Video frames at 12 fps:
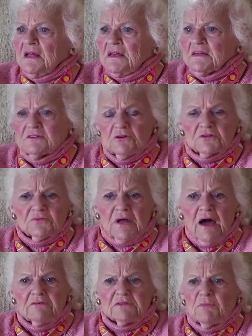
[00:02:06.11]
And of course, well,
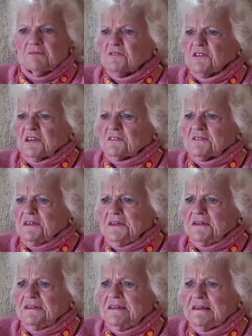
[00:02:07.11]
I was about six then,
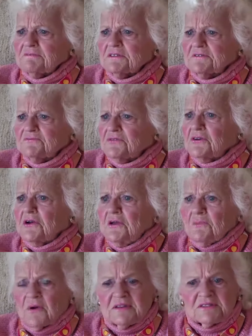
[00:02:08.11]
and that was very
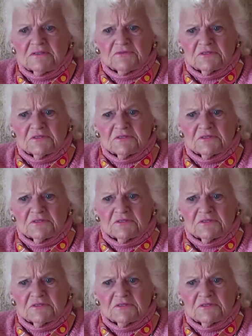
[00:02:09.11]
impressive